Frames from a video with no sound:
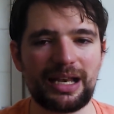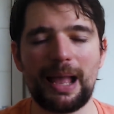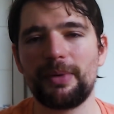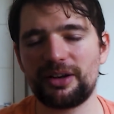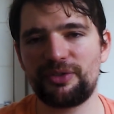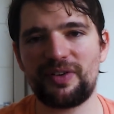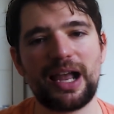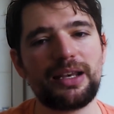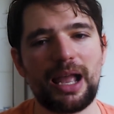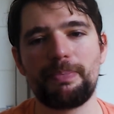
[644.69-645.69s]
I'm going to
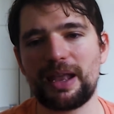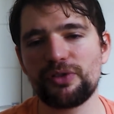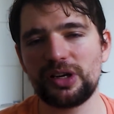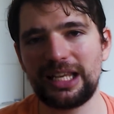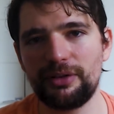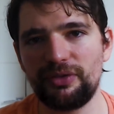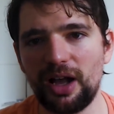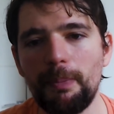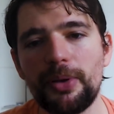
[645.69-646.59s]
fight. I'm never going to give up.